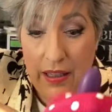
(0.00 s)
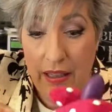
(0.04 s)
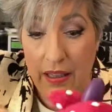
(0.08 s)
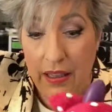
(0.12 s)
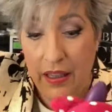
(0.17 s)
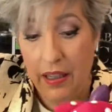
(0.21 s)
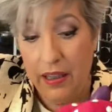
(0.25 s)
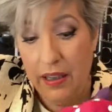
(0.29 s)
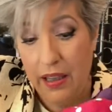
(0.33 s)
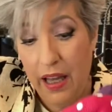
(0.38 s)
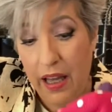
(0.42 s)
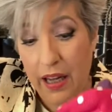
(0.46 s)

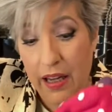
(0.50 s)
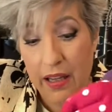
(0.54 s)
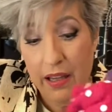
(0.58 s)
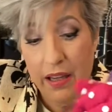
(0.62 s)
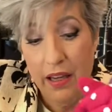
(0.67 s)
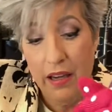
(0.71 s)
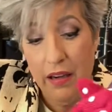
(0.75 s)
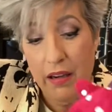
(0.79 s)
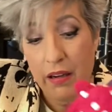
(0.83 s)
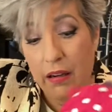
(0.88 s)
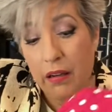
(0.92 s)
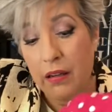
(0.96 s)
Get that in
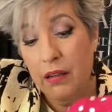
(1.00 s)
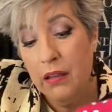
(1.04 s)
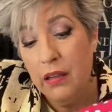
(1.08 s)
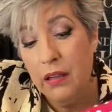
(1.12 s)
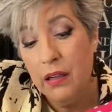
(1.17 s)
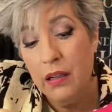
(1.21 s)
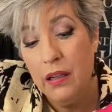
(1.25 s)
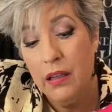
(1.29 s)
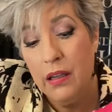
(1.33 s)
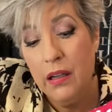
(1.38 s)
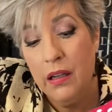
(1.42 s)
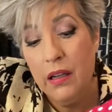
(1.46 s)
there.
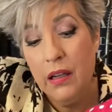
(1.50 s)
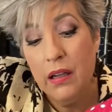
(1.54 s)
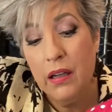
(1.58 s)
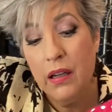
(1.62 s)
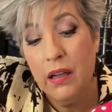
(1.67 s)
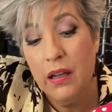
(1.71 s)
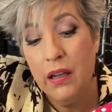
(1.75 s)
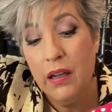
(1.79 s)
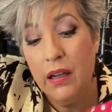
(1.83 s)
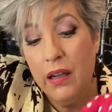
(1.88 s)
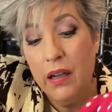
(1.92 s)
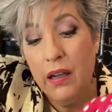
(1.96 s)

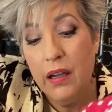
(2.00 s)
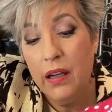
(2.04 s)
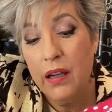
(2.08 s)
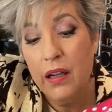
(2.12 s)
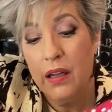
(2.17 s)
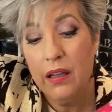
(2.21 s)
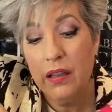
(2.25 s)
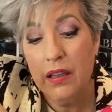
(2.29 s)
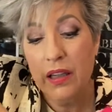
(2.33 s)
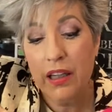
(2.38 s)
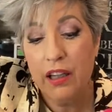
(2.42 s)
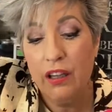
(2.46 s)

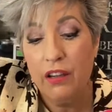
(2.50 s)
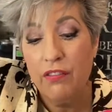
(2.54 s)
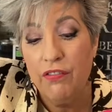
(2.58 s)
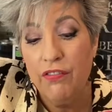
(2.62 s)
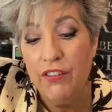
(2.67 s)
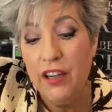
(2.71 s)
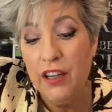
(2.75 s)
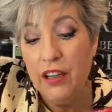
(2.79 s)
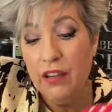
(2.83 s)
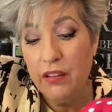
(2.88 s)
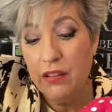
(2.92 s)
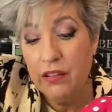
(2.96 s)
Lick your
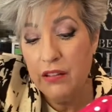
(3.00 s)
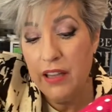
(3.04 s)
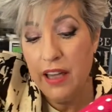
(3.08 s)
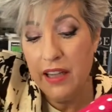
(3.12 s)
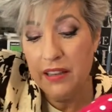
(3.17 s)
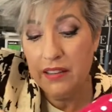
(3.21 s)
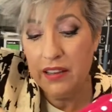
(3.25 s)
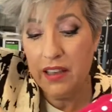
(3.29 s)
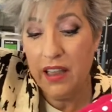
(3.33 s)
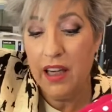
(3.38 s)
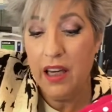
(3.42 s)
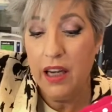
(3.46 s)
fingers,
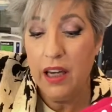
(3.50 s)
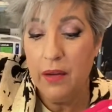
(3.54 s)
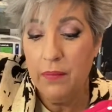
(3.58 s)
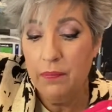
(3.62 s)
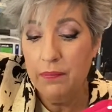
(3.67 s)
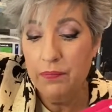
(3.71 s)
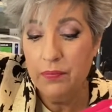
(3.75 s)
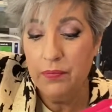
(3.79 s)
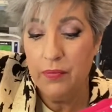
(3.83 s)
that's key.